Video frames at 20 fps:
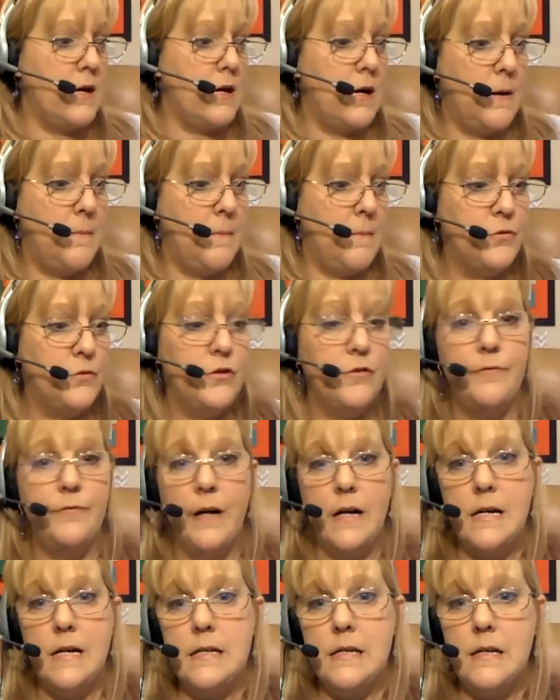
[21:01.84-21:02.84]
um,
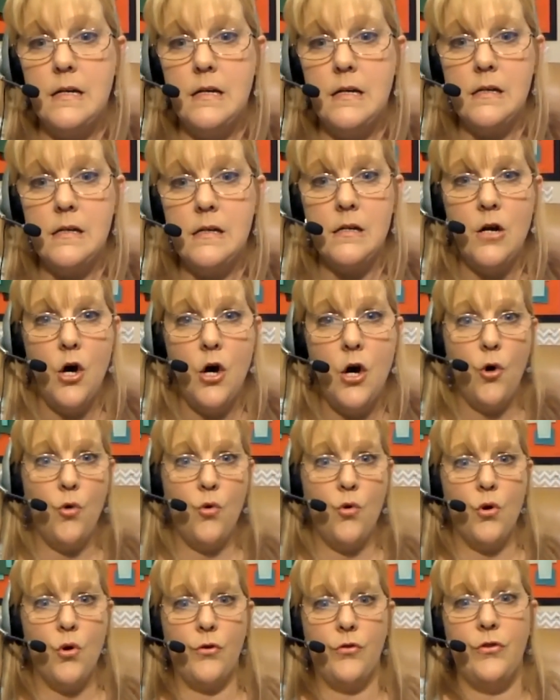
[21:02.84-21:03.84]
devices,
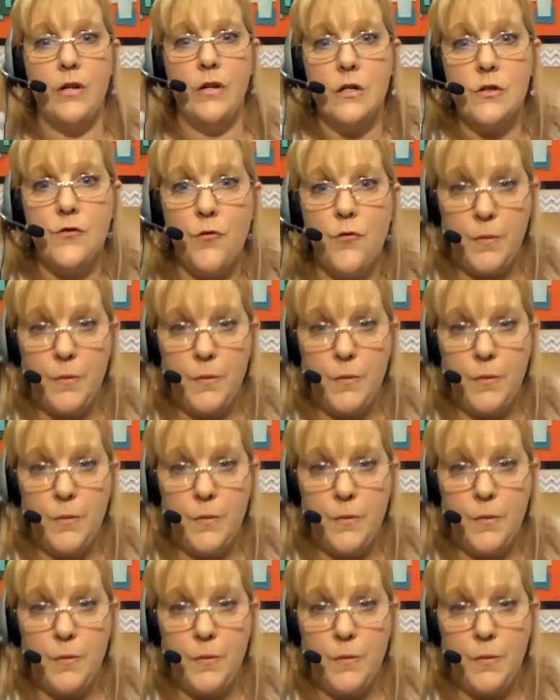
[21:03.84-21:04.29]
or things for